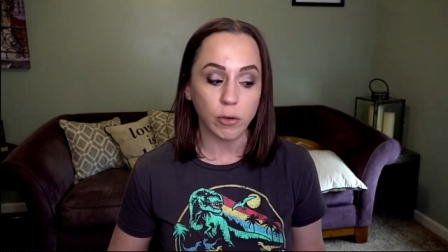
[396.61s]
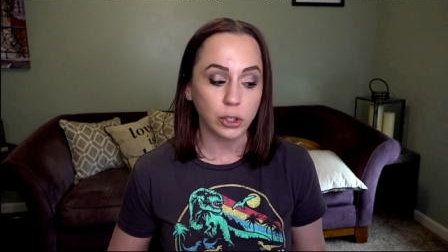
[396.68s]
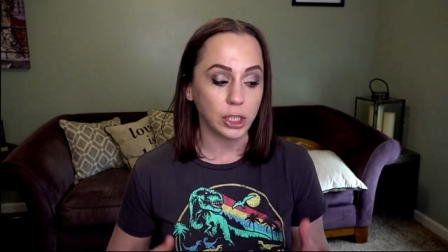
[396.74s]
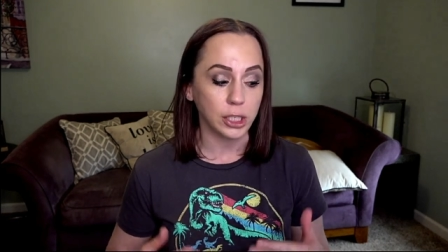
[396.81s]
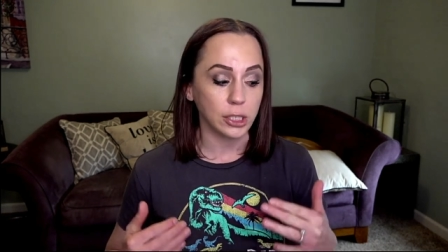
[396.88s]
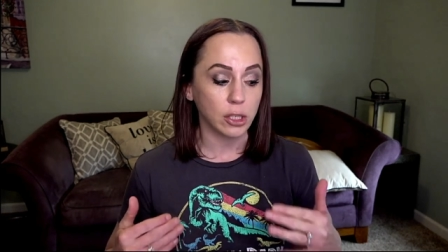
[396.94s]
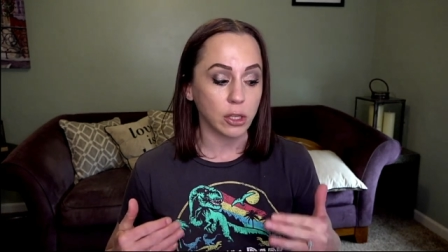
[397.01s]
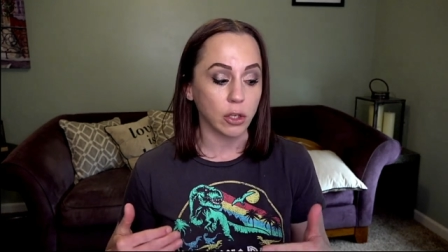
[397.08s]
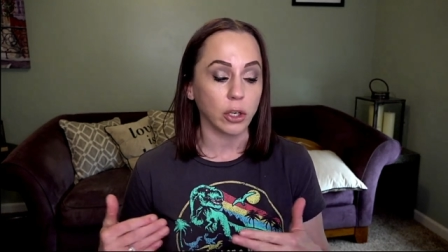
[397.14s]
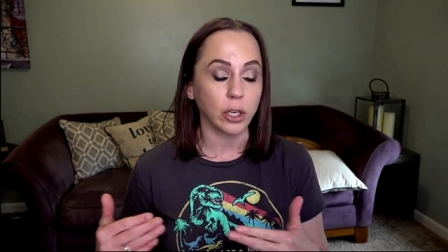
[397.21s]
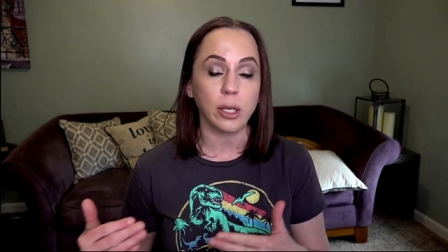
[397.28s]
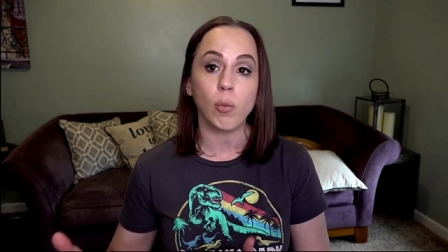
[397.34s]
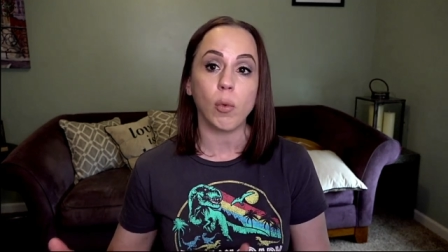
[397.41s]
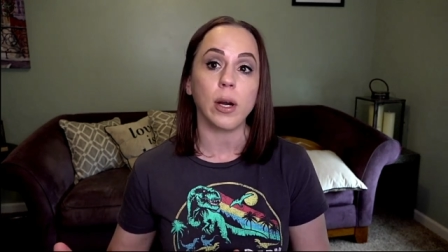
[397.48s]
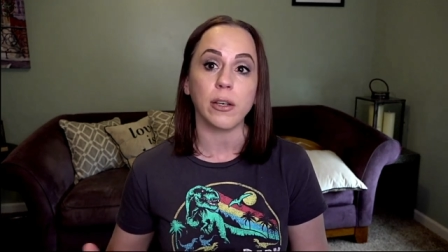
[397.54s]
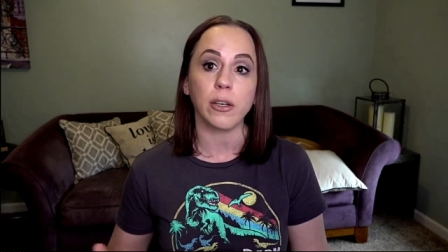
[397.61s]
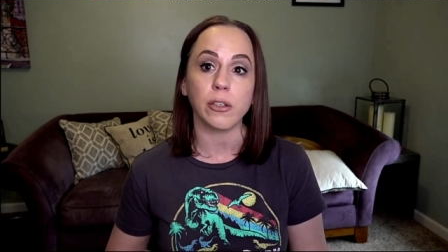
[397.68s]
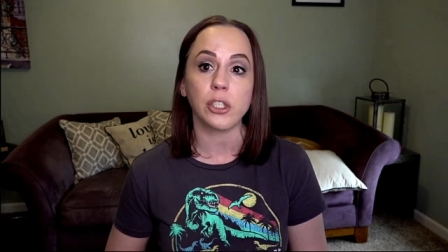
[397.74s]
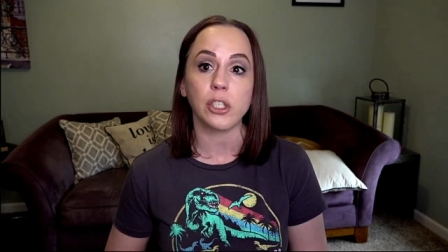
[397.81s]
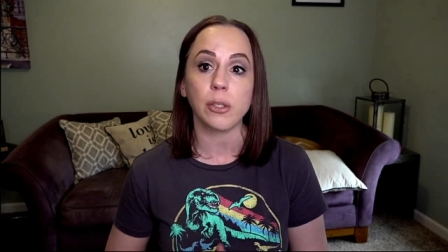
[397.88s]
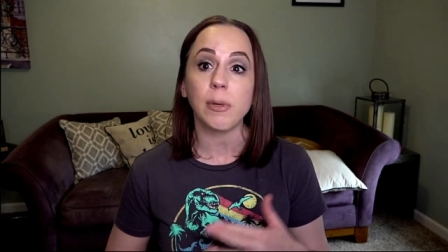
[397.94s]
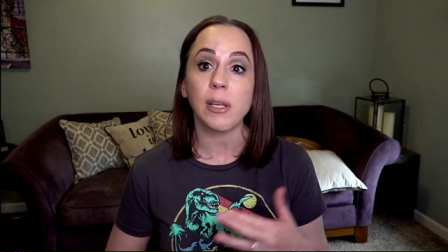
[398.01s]
She's thirty-one
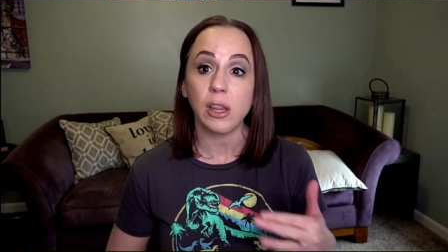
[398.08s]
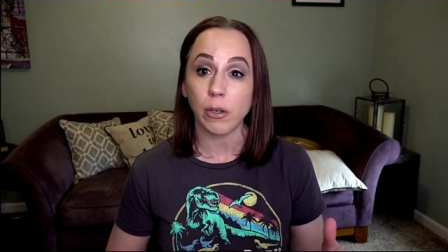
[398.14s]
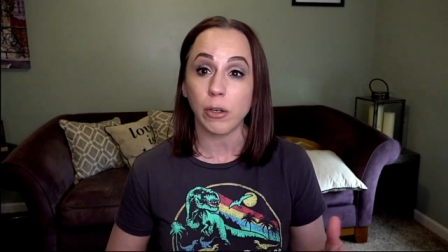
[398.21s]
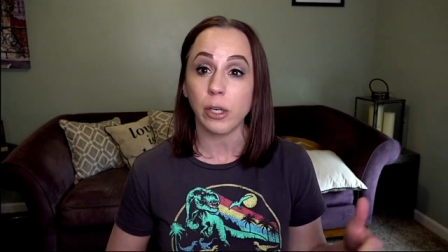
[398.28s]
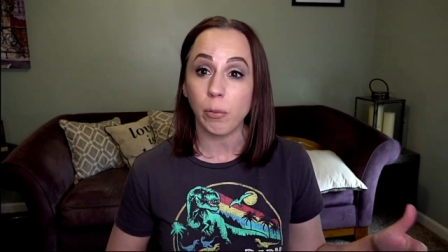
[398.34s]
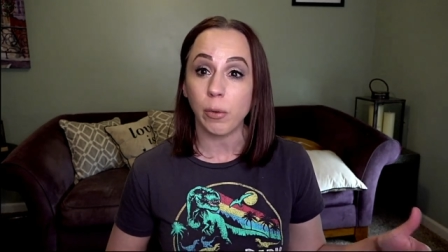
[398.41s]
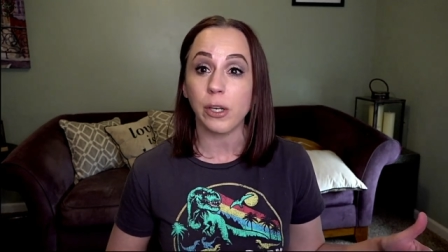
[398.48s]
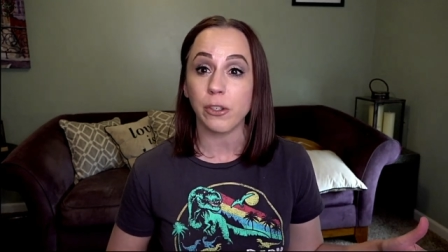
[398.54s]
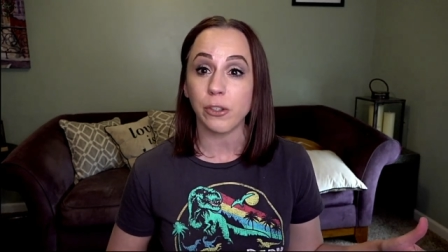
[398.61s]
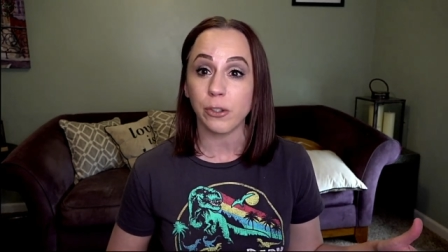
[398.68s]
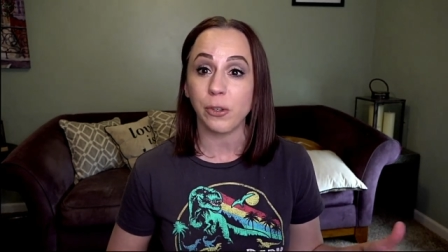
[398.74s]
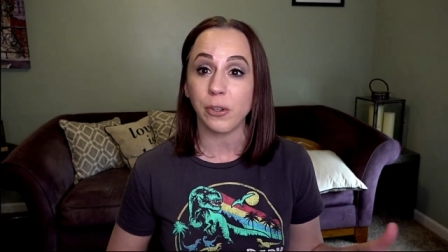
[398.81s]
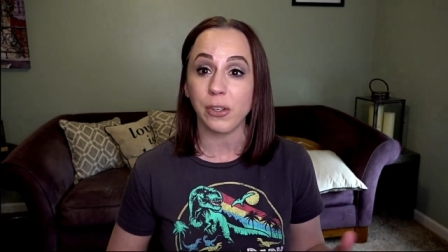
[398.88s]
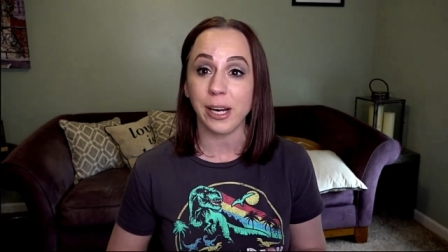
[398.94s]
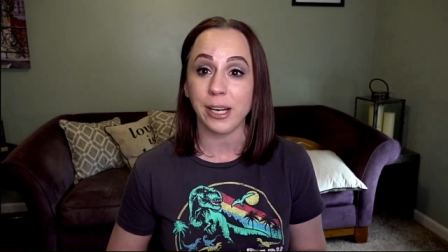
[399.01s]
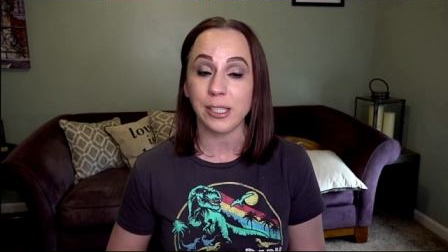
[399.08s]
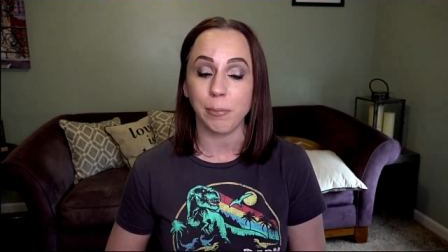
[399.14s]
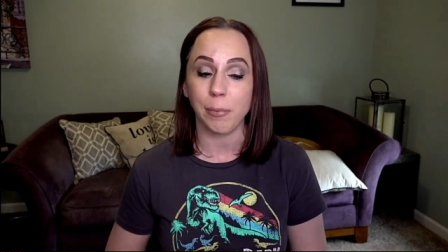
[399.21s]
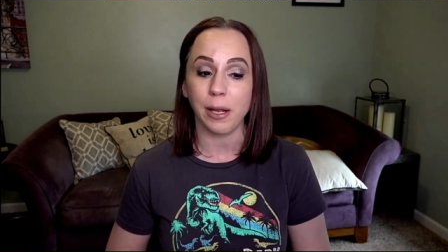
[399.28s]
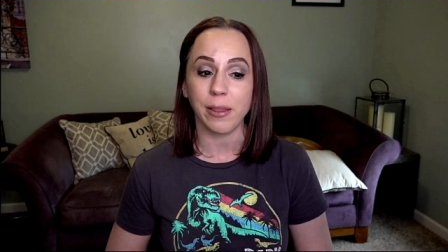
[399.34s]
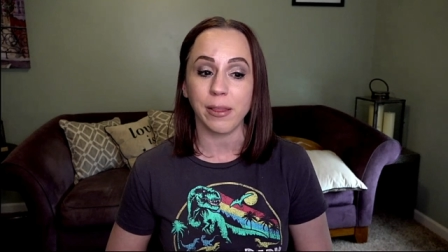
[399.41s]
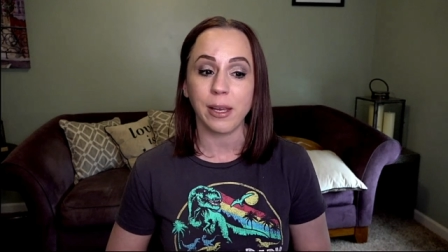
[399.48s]
years, she'll be thirty-one years old next
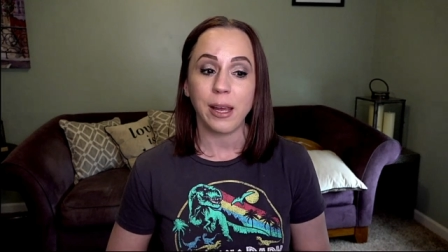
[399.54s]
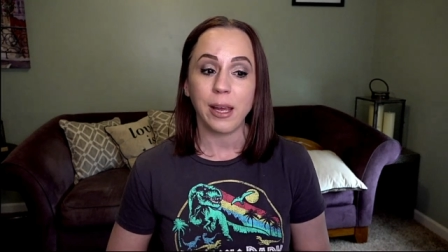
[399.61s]
month.